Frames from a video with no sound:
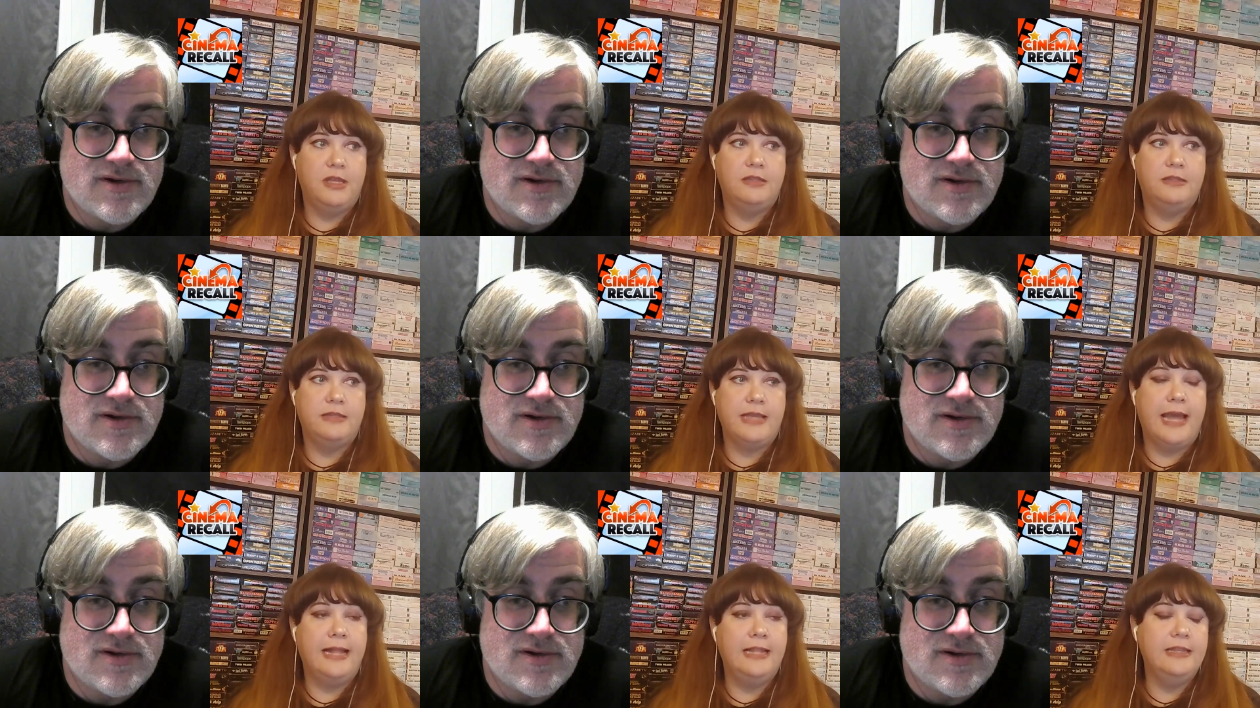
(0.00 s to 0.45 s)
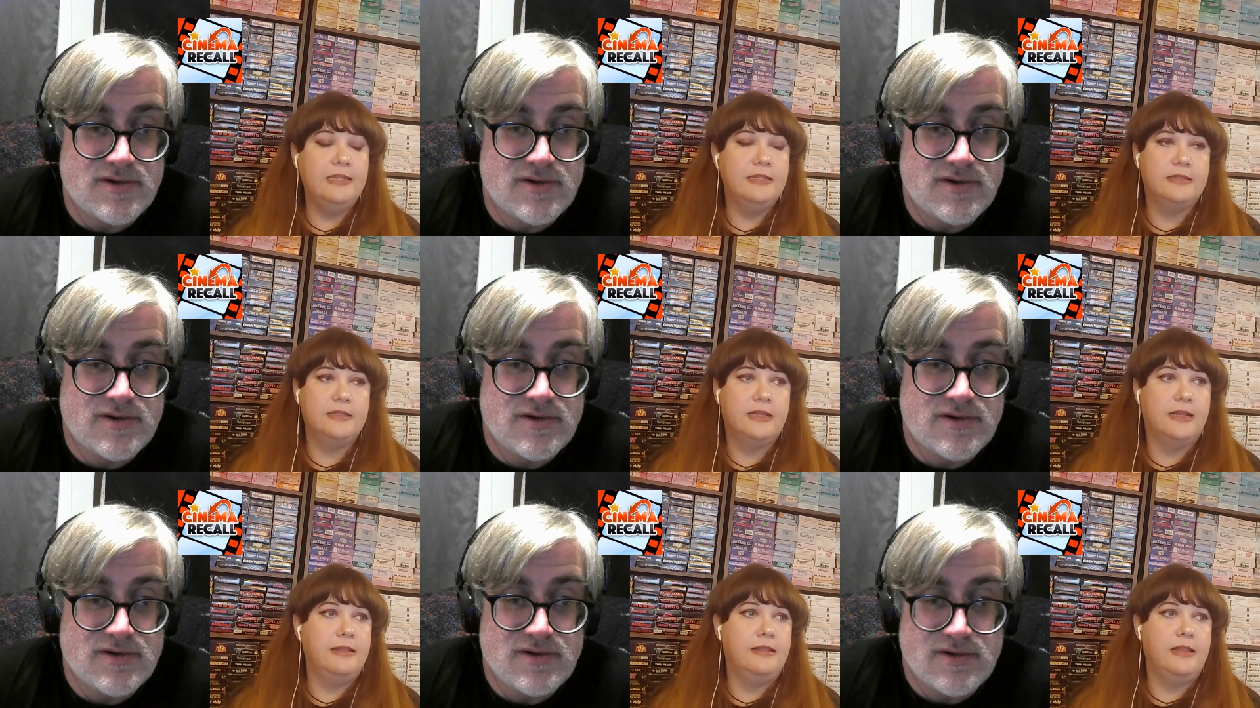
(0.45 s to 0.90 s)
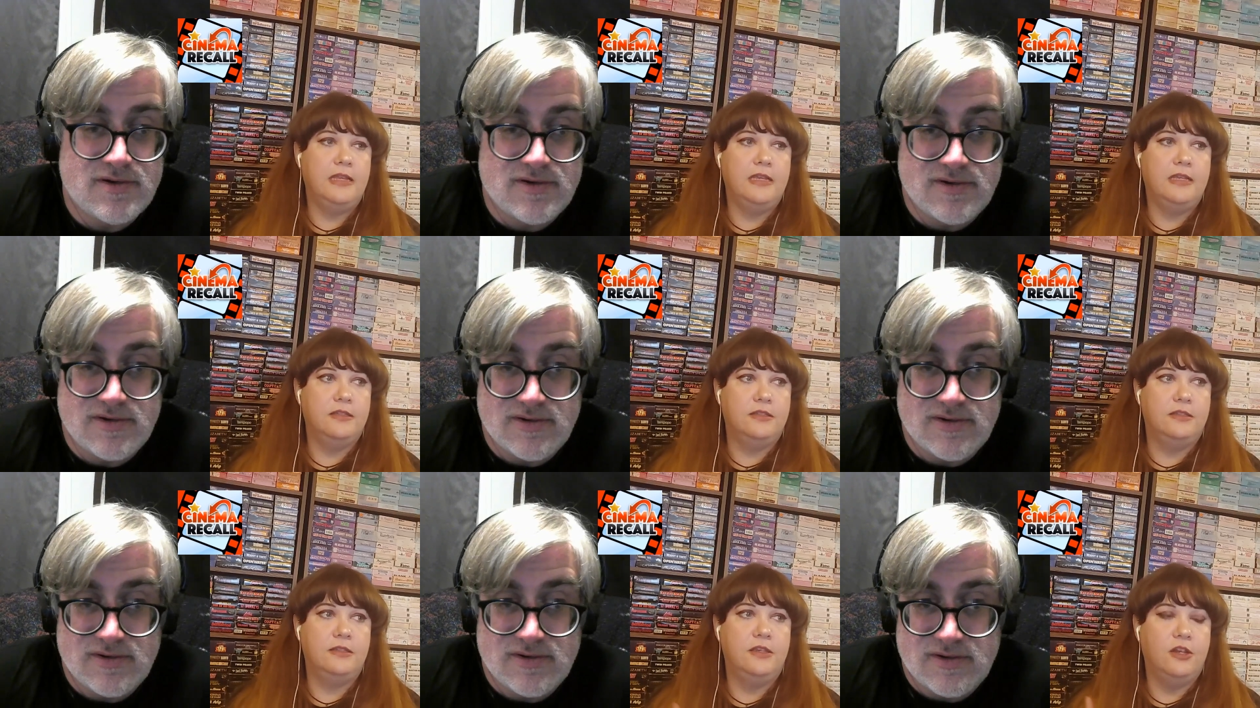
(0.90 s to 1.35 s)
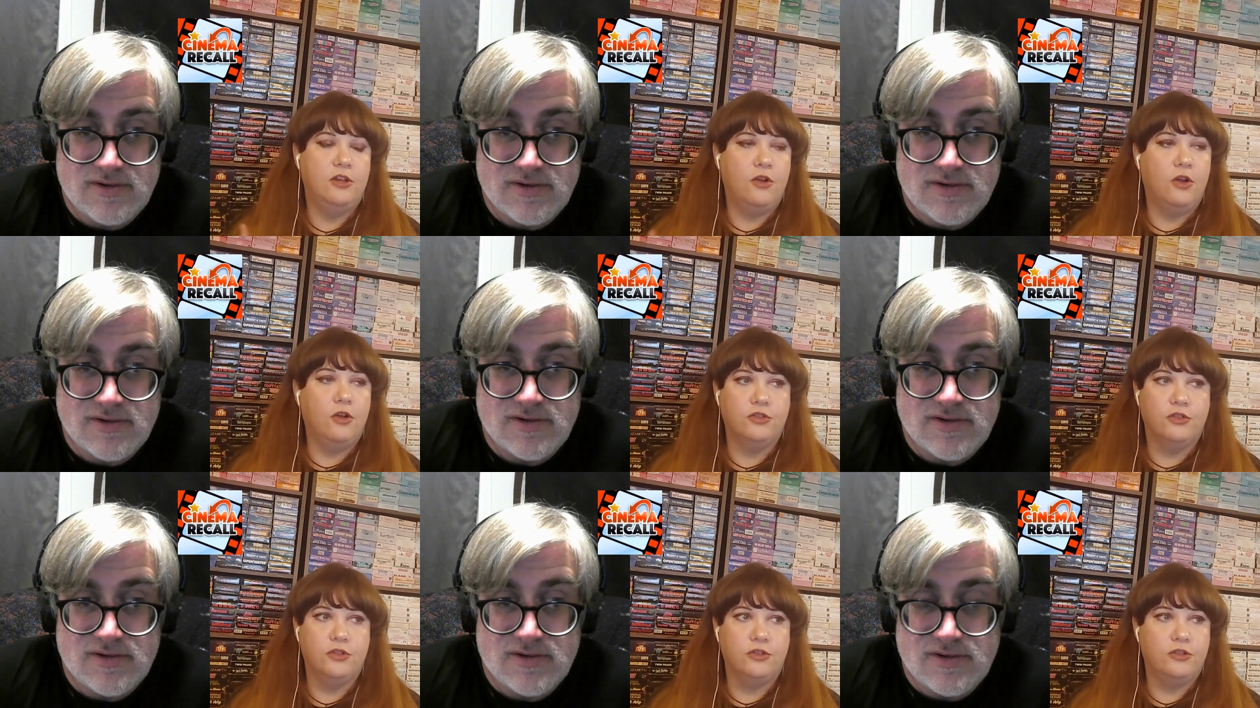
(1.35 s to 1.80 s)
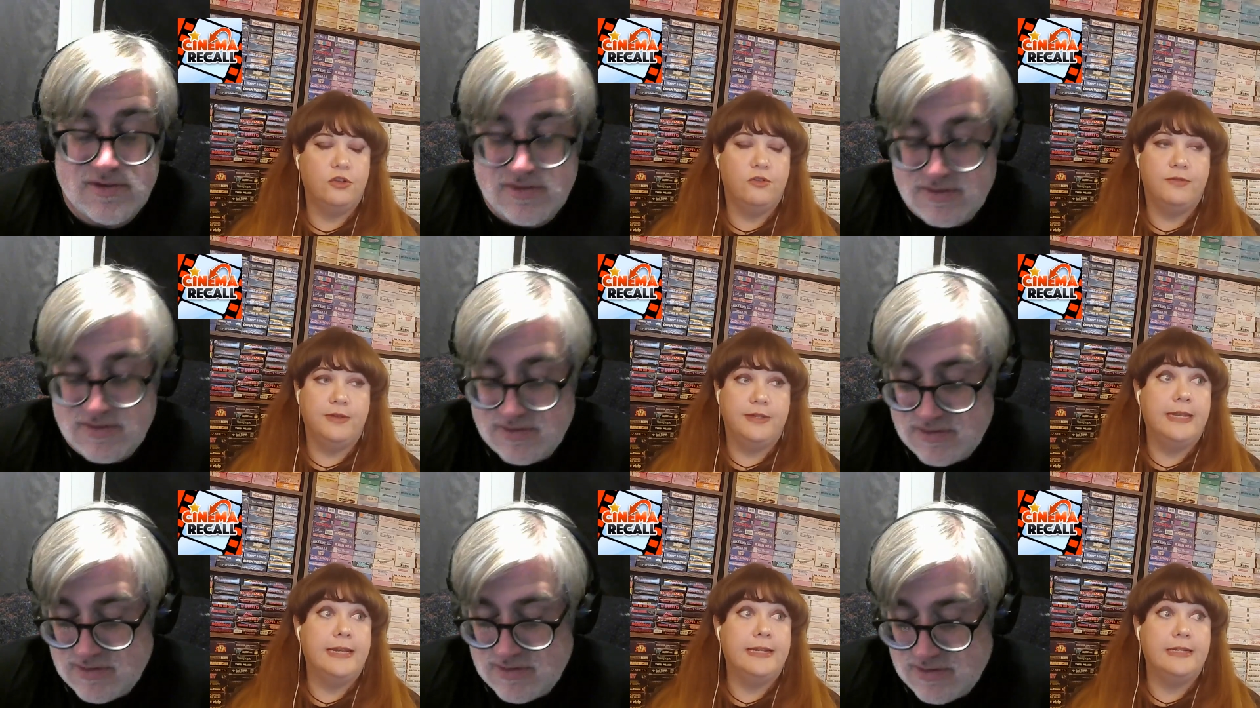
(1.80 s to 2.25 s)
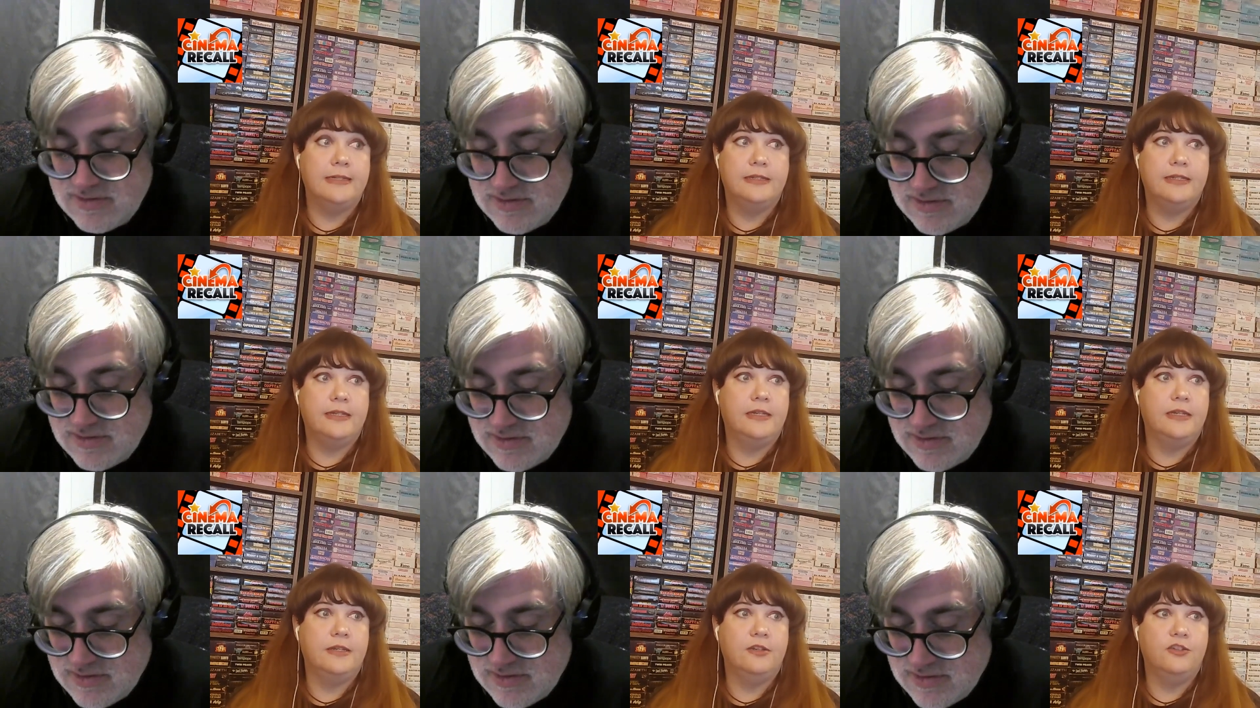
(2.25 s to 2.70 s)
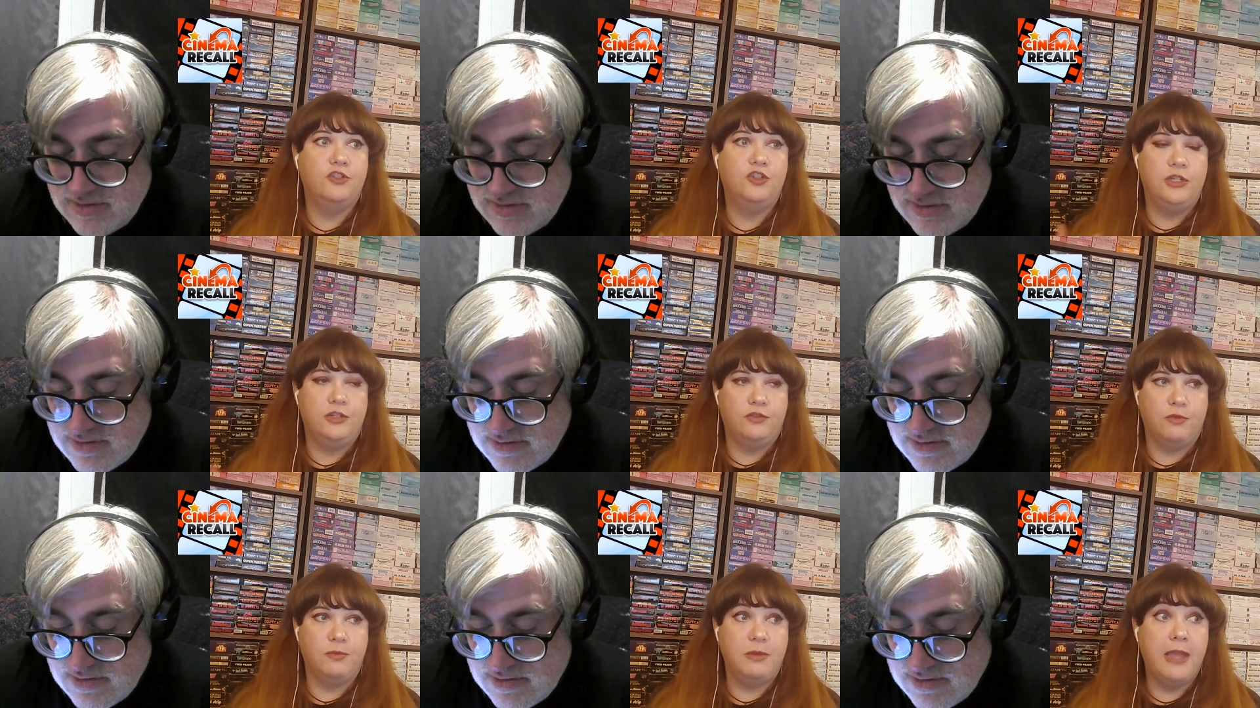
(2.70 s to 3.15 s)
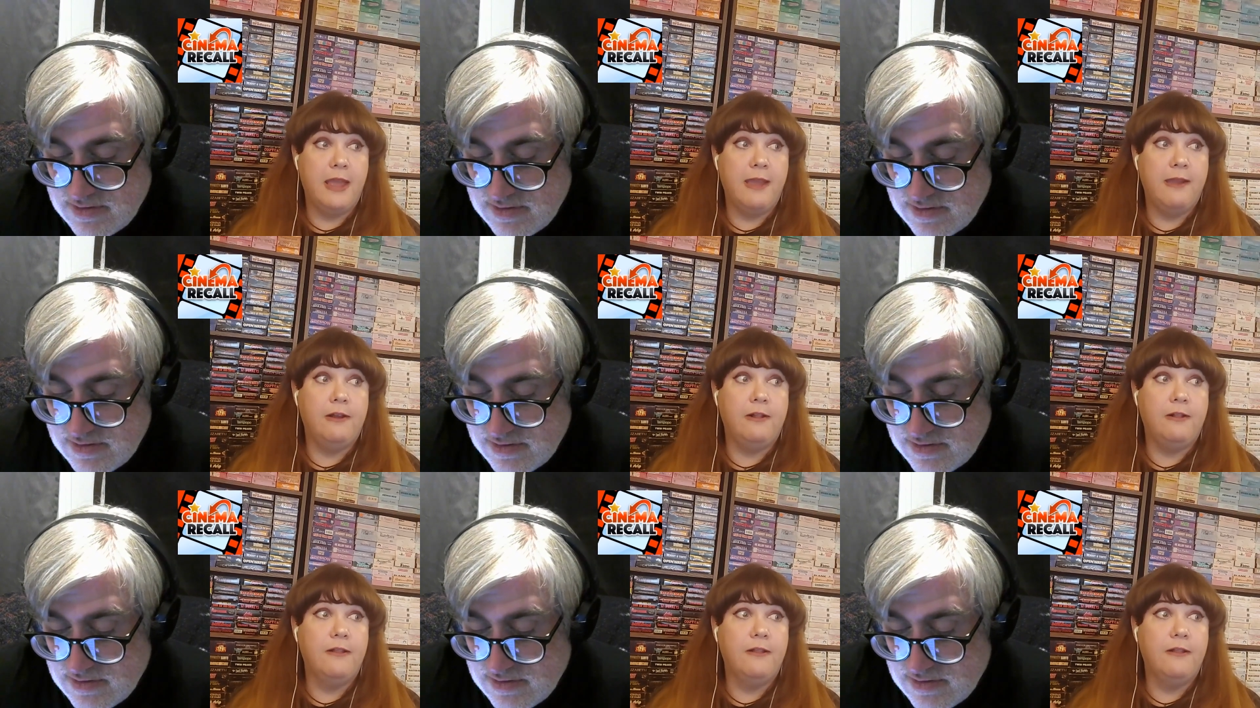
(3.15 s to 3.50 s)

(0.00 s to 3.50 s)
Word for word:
Speaker 1: who plays alice i think is you know also so fantastic and she's from